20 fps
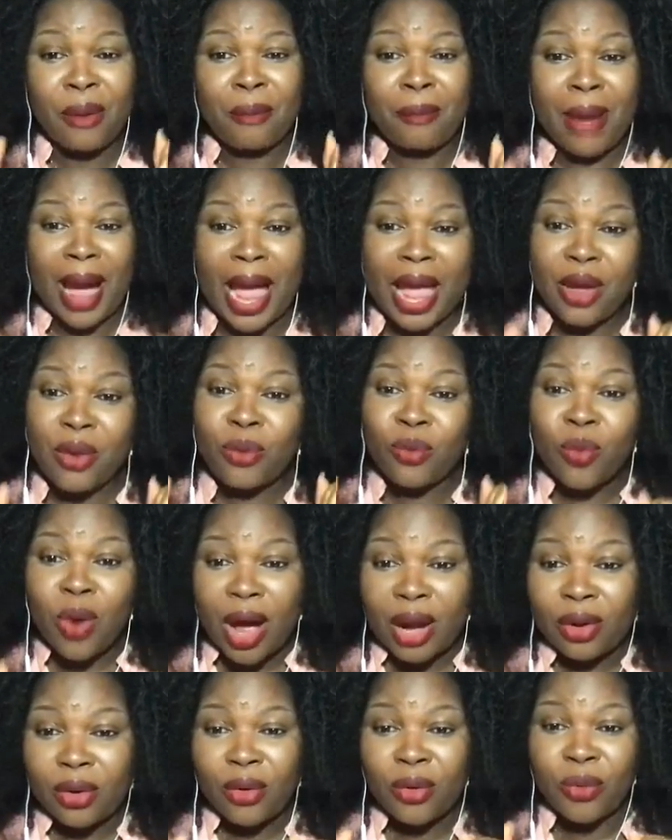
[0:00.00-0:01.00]
my
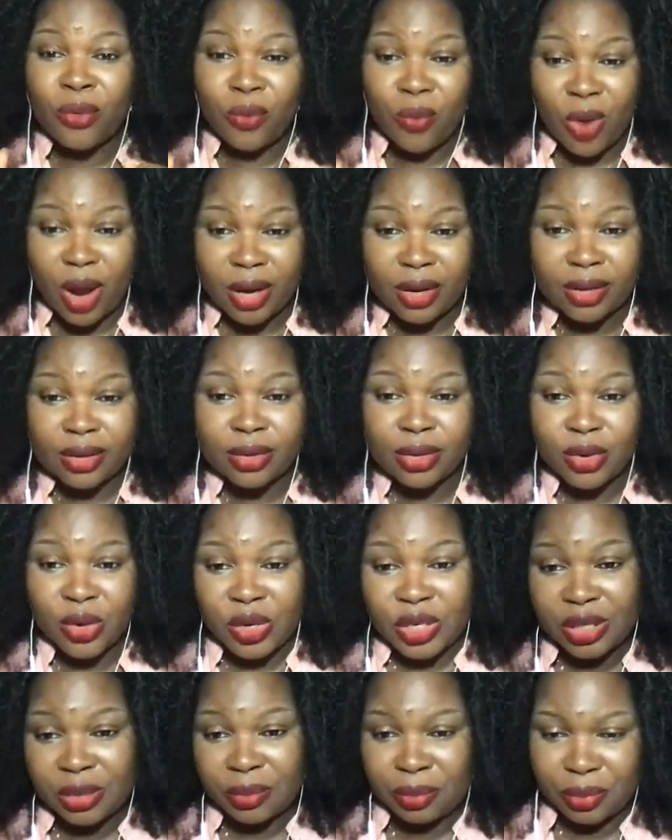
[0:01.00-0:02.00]
one-on-one
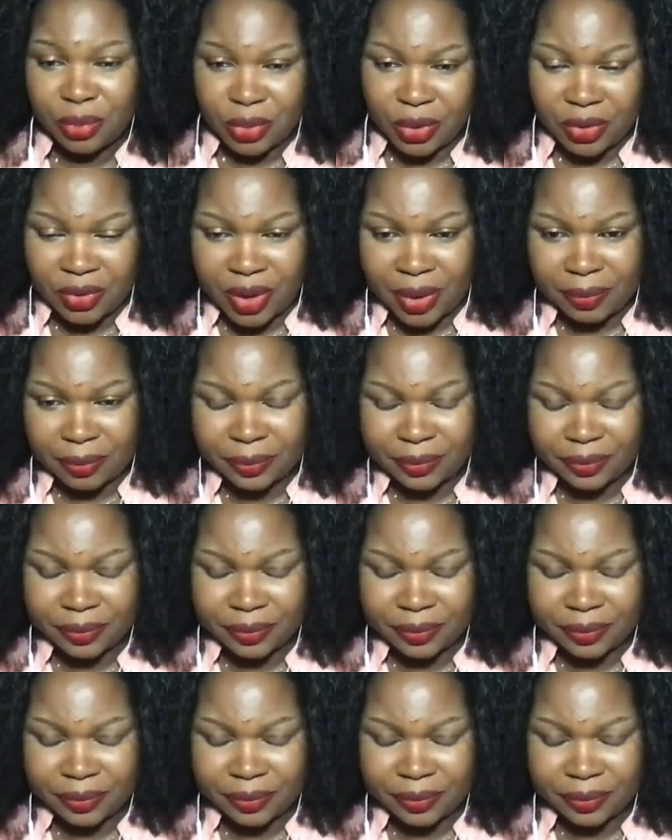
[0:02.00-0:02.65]
coaching program.